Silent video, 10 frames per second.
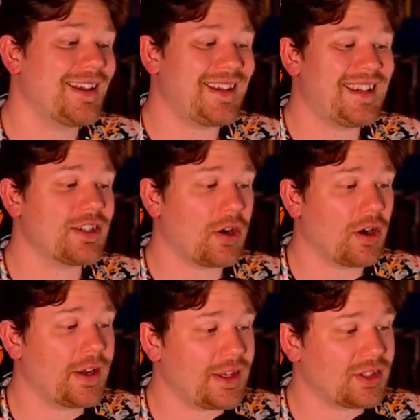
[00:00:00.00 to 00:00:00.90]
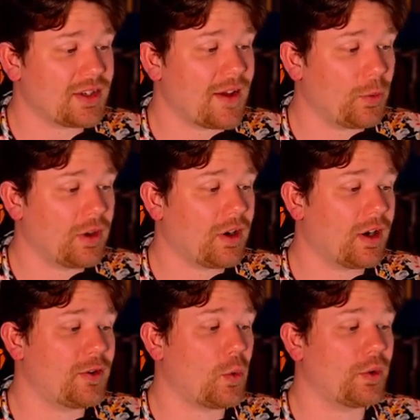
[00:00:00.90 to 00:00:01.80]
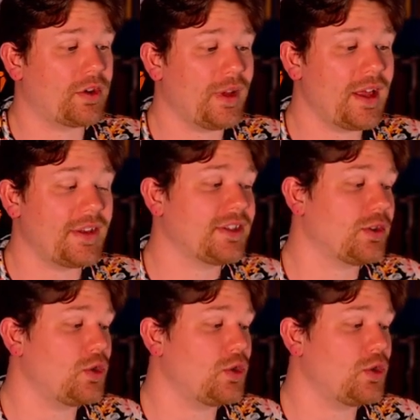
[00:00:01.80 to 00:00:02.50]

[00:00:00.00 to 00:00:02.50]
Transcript: discard a software card in order to play this.